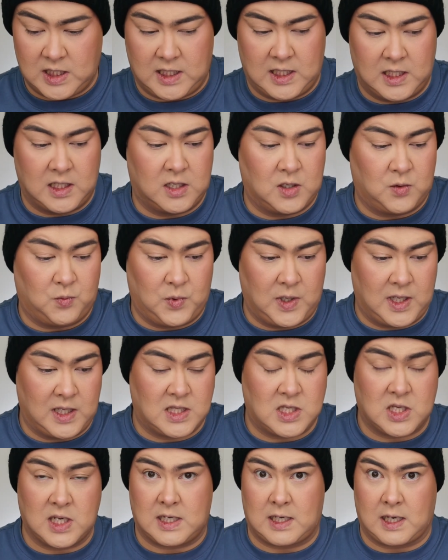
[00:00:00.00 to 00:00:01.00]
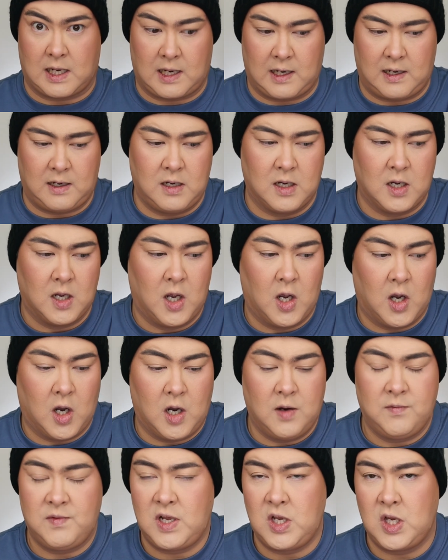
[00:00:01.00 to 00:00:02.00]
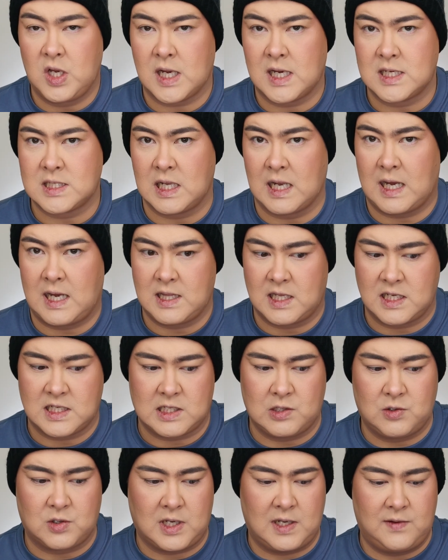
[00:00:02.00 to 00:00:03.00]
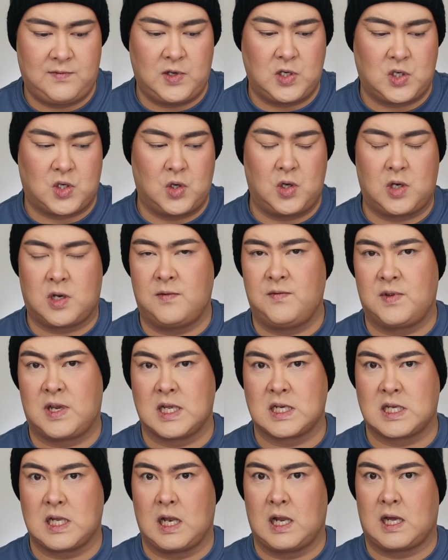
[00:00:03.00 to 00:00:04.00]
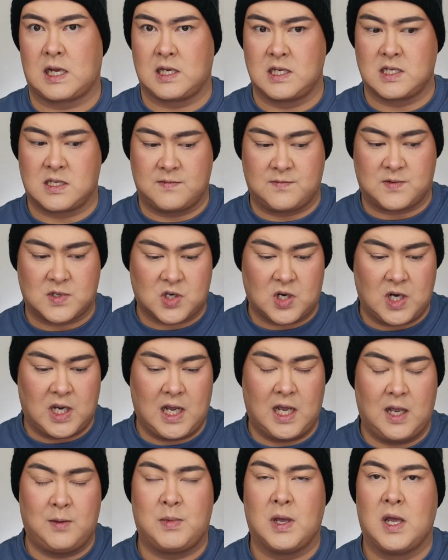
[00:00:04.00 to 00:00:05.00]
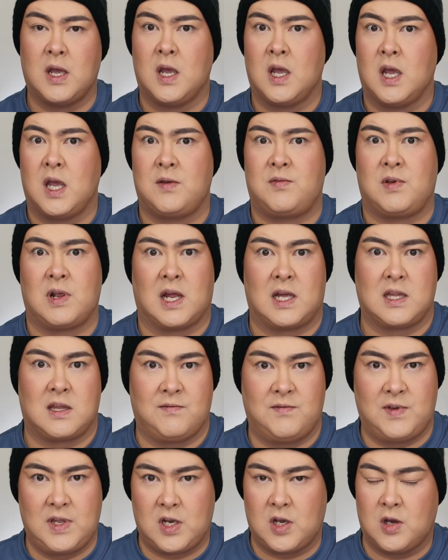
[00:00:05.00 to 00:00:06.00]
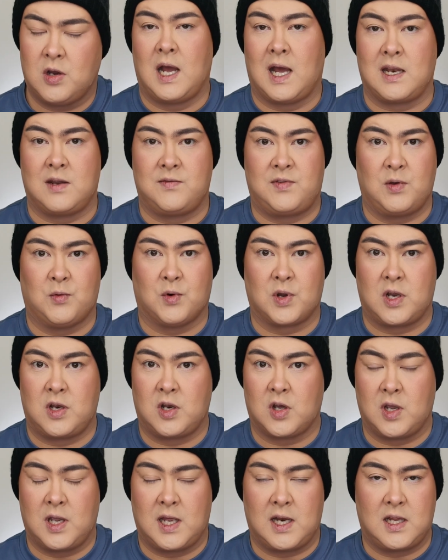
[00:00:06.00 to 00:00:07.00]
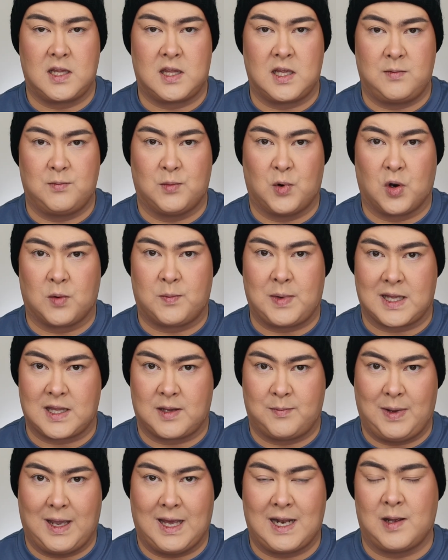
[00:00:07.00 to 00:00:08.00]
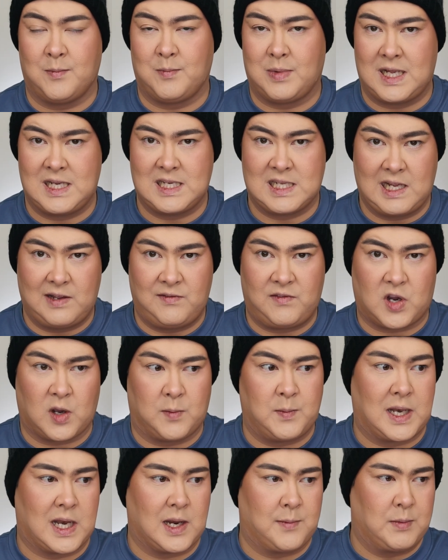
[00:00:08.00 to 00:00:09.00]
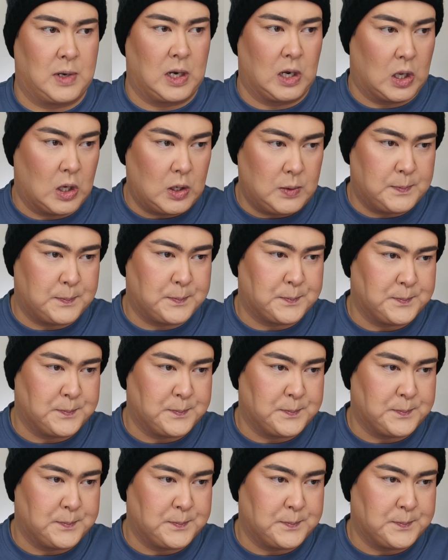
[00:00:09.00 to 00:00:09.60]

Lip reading: in with today. Hopefully you guys like this look. If you do, don't forget to like and subscribe if you like the video. And if you want to know anything more about the palette, please leave a comment down below